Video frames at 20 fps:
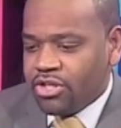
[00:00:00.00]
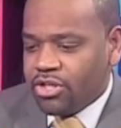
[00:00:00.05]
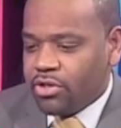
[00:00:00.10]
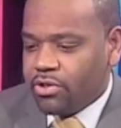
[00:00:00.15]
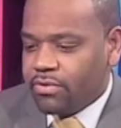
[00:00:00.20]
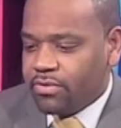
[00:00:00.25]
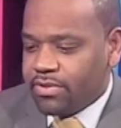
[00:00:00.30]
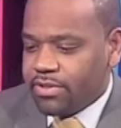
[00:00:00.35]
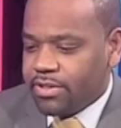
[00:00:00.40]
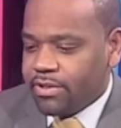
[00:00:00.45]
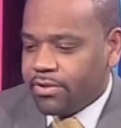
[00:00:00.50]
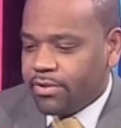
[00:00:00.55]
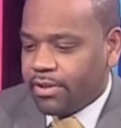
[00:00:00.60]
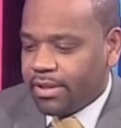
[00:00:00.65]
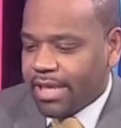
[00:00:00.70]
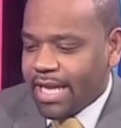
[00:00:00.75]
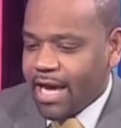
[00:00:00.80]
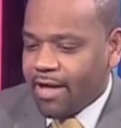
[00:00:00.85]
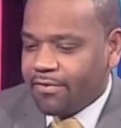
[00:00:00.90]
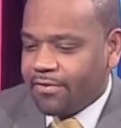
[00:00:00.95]
Do you
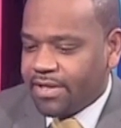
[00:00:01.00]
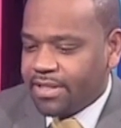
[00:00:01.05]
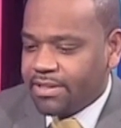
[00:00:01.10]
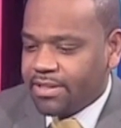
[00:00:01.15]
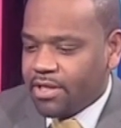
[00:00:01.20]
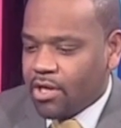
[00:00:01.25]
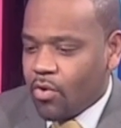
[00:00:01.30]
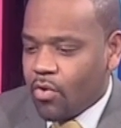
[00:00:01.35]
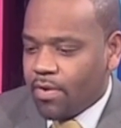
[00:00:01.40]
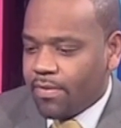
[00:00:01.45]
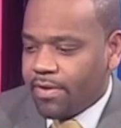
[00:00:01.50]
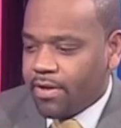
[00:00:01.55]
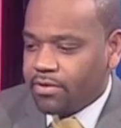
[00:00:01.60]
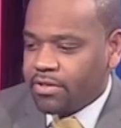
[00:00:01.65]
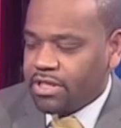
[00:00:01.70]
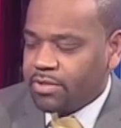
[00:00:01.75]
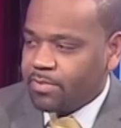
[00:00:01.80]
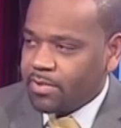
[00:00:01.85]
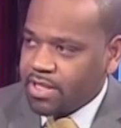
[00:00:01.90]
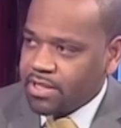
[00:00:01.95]
allow things to go on there
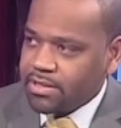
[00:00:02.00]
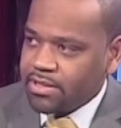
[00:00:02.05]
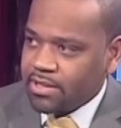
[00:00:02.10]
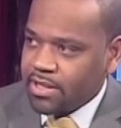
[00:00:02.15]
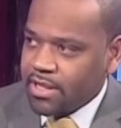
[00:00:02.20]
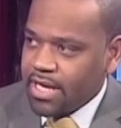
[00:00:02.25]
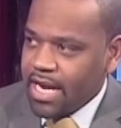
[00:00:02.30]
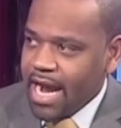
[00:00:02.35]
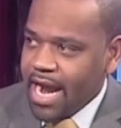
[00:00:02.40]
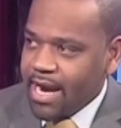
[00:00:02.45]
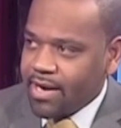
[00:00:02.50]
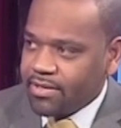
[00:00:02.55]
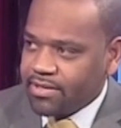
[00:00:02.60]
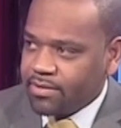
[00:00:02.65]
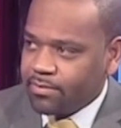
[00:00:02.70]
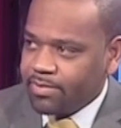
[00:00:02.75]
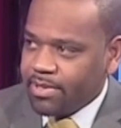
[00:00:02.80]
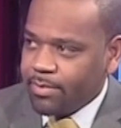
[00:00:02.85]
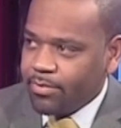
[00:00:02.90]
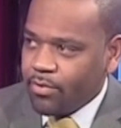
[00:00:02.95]
just because it's going to hire
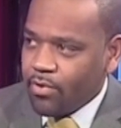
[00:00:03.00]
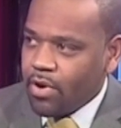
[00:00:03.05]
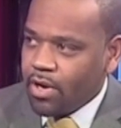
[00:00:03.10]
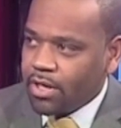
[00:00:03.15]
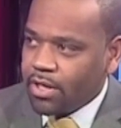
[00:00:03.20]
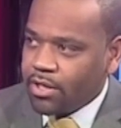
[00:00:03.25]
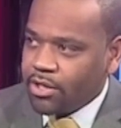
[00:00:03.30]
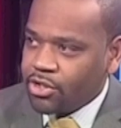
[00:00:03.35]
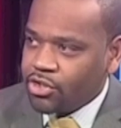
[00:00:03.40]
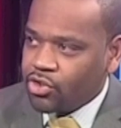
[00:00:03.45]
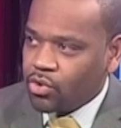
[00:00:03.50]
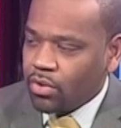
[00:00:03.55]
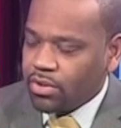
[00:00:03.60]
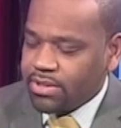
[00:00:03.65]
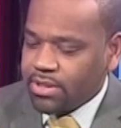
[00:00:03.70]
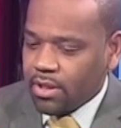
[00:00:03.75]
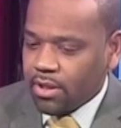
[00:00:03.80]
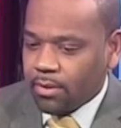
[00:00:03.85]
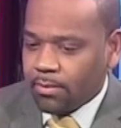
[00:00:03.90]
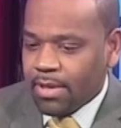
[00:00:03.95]
some people on in the
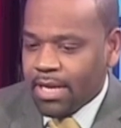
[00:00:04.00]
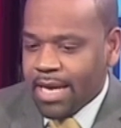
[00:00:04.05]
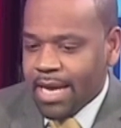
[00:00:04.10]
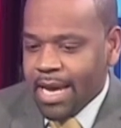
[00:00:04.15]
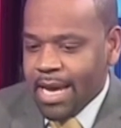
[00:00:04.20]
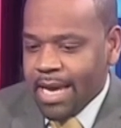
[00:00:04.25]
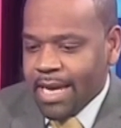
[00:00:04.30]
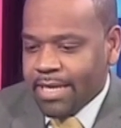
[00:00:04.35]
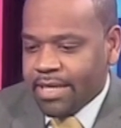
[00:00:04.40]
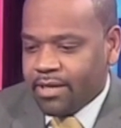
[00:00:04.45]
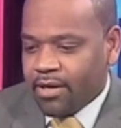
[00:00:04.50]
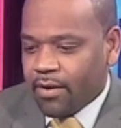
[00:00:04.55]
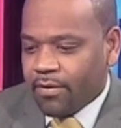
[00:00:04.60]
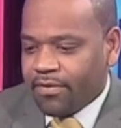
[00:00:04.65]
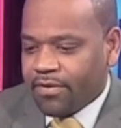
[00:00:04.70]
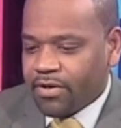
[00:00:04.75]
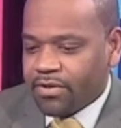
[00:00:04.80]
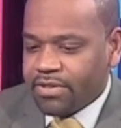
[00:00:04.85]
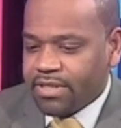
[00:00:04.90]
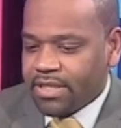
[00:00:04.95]
short term? You know,
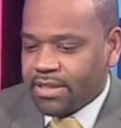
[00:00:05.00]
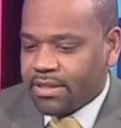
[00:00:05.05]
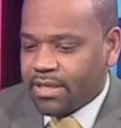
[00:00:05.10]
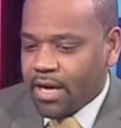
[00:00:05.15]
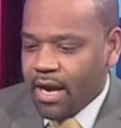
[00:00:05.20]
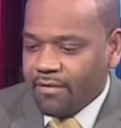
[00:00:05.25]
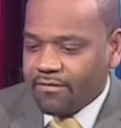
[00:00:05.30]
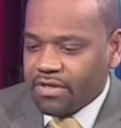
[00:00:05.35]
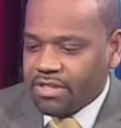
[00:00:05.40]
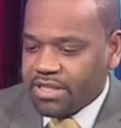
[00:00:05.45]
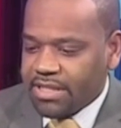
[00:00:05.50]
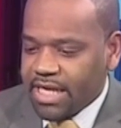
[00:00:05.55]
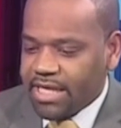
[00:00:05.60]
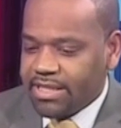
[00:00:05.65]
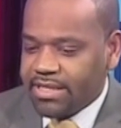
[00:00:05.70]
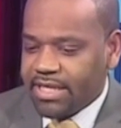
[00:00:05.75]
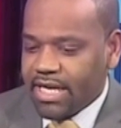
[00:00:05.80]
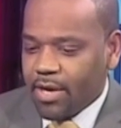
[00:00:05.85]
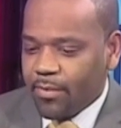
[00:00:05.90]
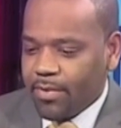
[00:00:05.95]
there's this
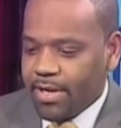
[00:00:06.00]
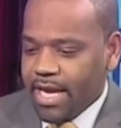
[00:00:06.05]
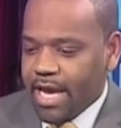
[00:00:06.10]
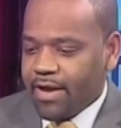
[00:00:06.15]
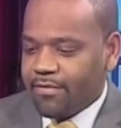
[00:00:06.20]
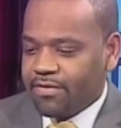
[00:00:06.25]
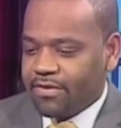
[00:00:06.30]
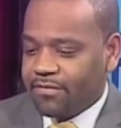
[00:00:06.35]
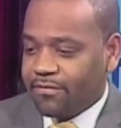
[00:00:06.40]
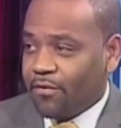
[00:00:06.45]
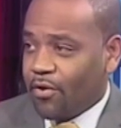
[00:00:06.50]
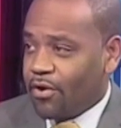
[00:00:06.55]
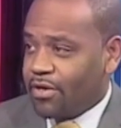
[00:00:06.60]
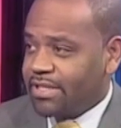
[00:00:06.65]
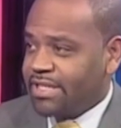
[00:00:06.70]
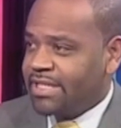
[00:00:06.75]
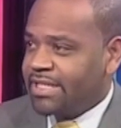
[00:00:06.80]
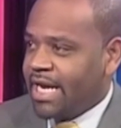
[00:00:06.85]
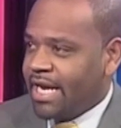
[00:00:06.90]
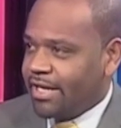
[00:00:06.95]
conversation that we have as far
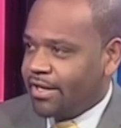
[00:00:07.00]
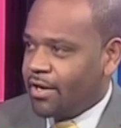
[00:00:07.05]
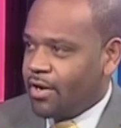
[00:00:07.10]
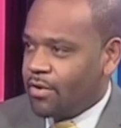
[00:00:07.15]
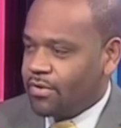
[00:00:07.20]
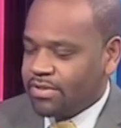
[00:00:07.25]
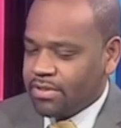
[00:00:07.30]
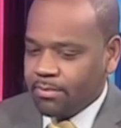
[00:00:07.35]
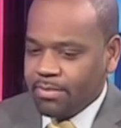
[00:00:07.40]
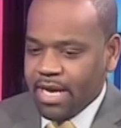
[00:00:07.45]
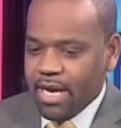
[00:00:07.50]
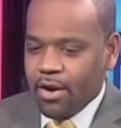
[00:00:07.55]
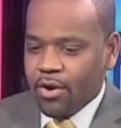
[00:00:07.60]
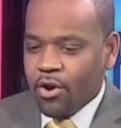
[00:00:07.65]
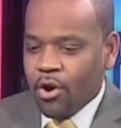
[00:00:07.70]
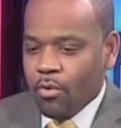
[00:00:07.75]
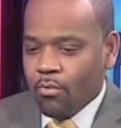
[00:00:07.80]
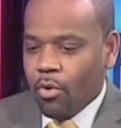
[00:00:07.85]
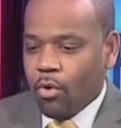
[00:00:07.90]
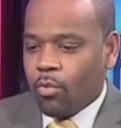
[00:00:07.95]
as debt goes
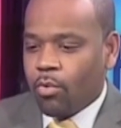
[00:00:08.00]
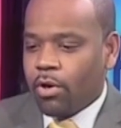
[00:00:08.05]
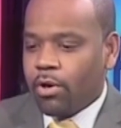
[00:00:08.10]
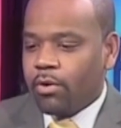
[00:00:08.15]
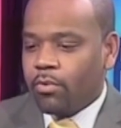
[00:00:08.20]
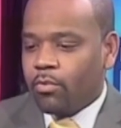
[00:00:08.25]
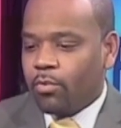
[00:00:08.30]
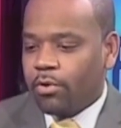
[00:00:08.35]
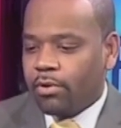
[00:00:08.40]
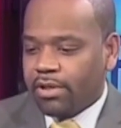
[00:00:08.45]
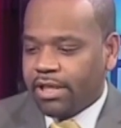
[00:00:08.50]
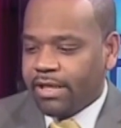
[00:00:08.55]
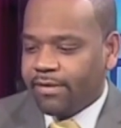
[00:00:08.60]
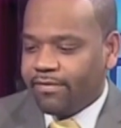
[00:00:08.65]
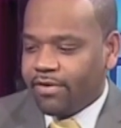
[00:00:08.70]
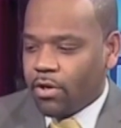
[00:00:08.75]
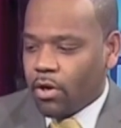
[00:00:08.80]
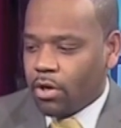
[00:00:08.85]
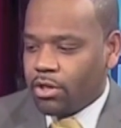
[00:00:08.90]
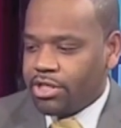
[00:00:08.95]
about, well, we're
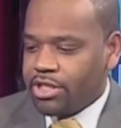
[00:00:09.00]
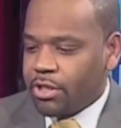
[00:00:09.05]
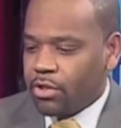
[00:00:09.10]
leaving our